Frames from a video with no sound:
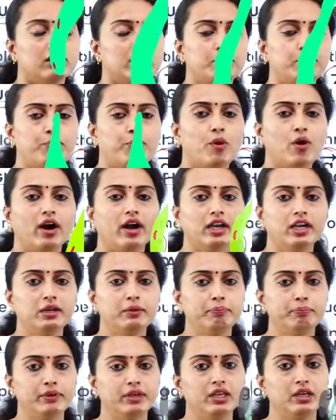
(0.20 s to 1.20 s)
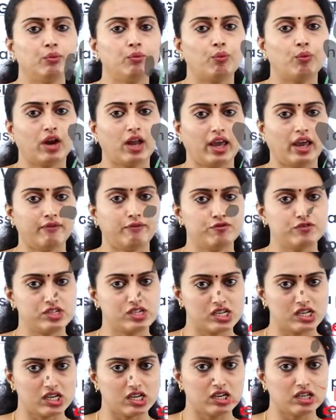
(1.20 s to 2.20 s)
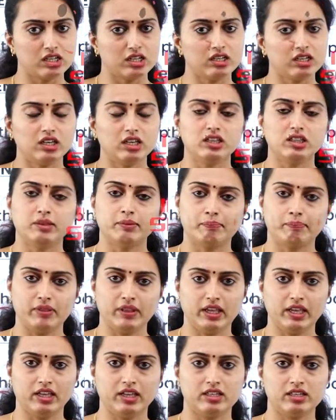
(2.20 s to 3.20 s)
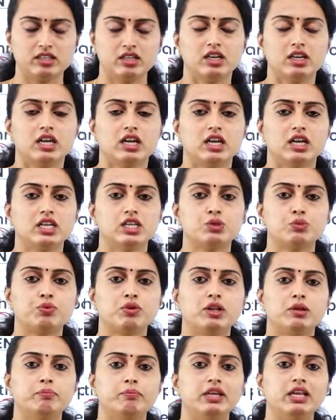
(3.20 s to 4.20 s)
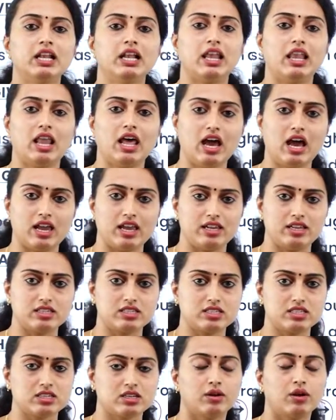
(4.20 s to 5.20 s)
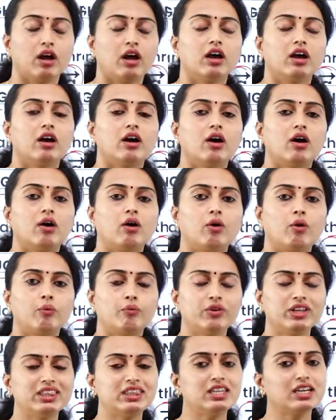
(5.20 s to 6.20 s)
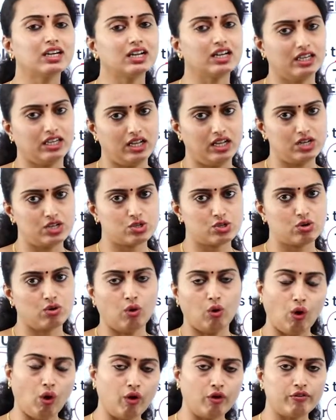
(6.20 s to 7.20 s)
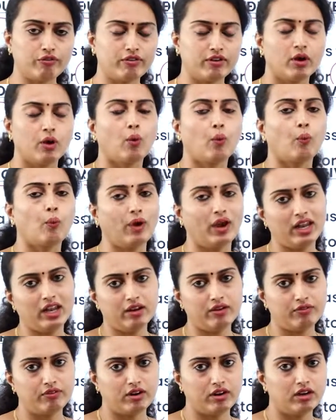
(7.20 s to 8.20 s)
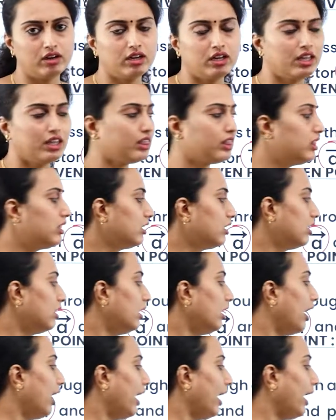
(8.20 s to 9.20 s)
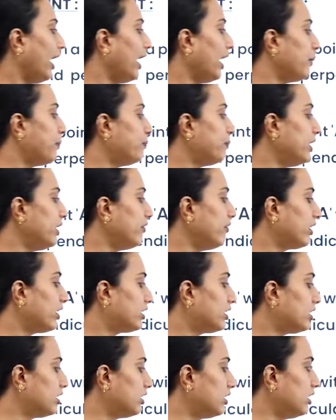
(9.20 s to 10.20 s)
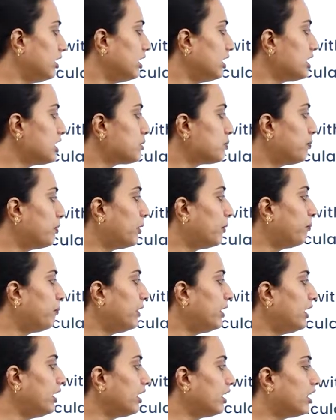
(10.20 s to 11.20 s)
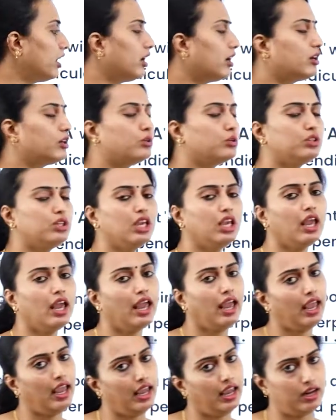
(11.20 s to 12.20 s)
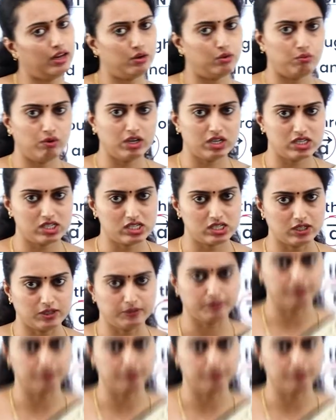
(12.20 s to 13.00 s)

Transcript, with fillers: The point P would have taken in the plane, it will be liaised with the condition of whenever the A P vector is perpendicular to the N vector.